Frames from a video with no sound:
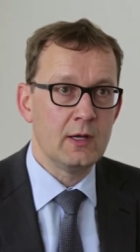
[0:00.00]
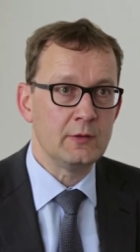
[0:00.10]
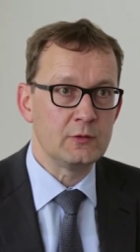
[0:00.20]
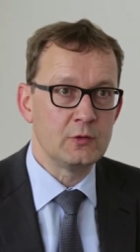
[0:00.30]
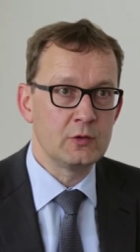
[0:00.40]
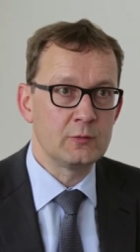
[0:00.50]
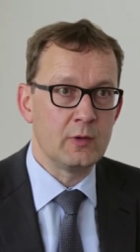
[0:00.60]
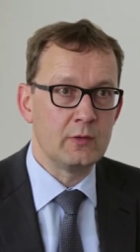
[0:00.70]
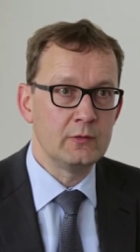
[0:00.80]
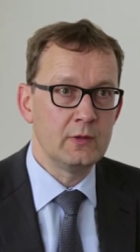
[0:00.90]
And the third
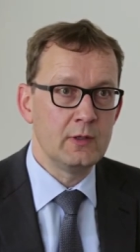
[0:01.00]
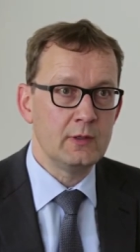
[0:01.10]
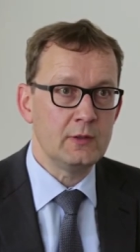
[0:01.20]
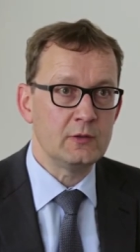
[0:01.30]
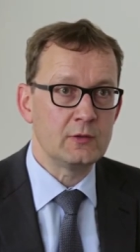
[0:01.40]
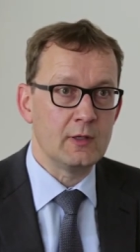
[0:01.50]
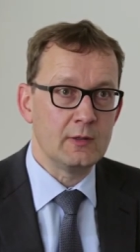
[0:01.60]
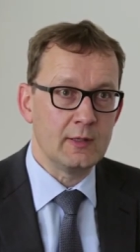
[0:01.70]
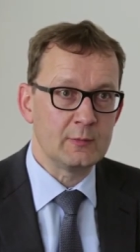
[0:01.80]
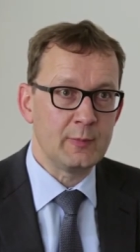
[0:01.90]
one is the
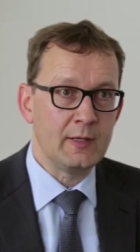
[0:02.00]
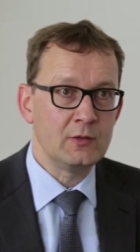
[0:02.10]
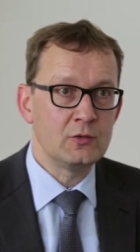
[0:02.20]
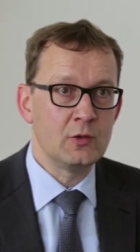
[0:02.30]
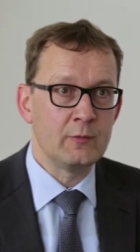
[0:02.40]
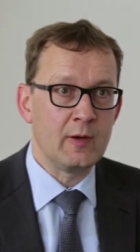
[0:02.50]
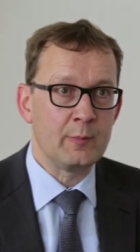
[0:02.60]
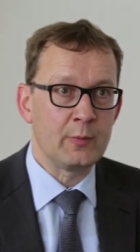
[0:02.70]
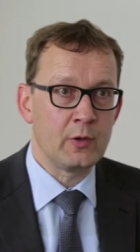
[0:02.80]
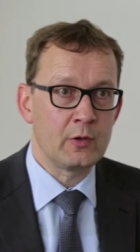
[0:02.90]
expansion of our
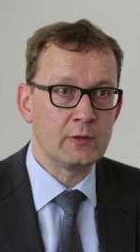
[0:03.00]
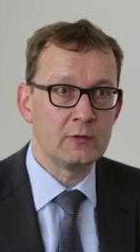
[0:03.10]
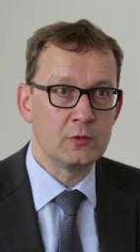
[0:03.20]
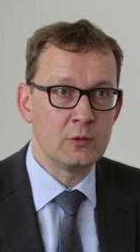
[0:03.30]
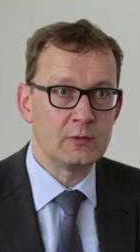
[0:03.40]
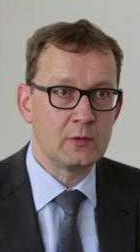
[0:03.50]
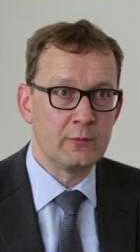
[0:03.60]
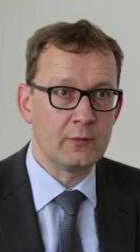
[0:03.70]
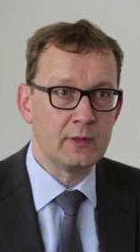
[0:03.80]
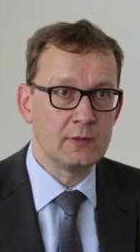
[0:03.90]
product and service
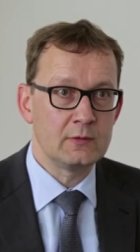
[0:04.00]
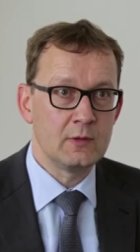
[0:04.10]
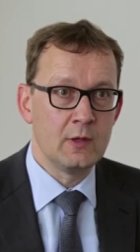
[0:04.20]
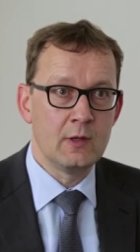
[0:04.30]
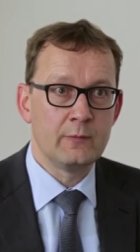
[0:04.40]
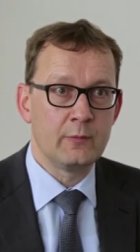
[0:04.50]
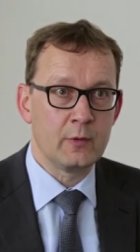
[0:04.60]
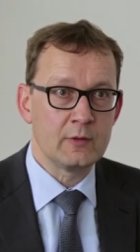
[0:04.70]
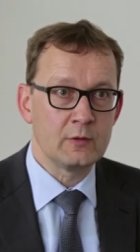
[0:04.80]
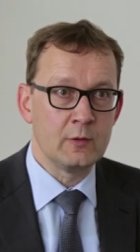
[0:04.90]
offerings,
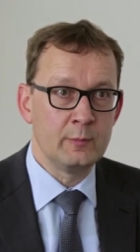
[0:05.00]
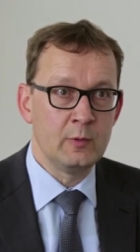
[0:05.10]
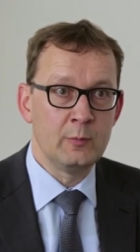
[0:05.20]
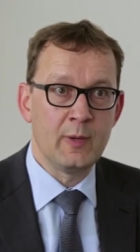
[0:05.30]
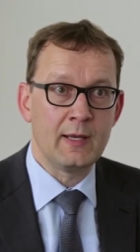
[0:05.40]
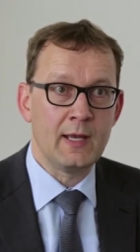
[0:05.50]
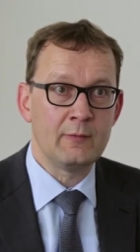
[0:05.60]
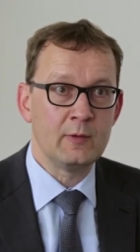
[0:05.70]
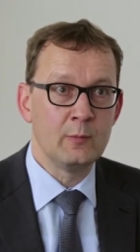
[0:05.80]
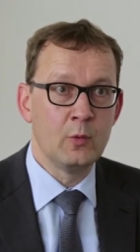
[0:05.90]
for example, by
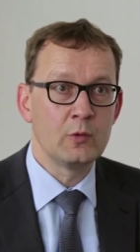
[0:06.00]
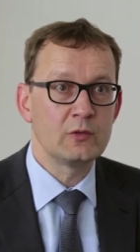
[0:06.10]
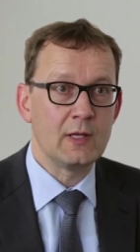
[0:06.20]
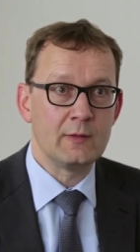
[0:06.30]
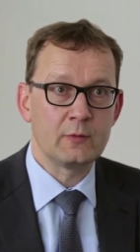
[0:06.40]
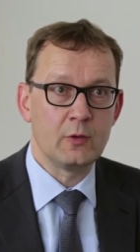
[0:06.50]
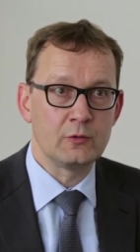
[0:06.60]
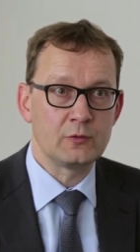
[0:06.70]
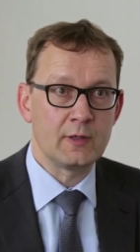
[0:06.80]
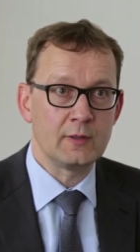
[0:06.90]
having more
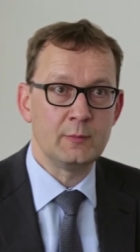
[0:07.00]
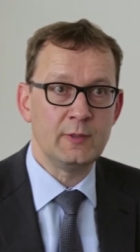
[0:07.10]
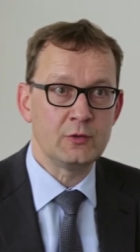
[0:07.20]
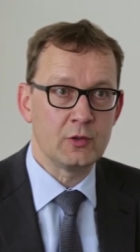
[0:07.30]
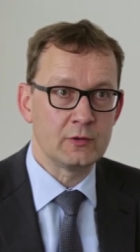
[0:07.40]
self-contracted beach